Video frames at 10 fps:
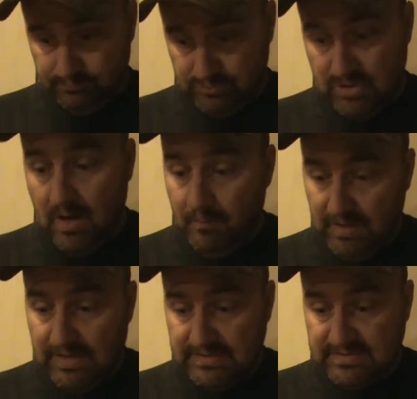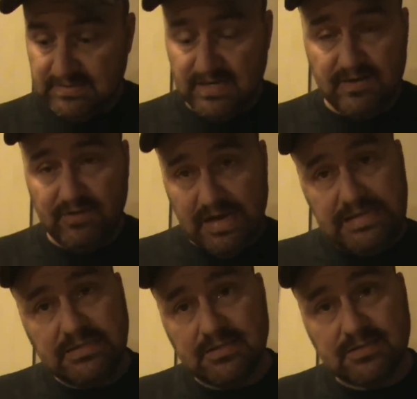Some places have
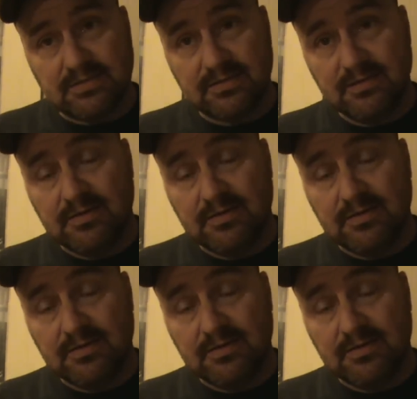cases,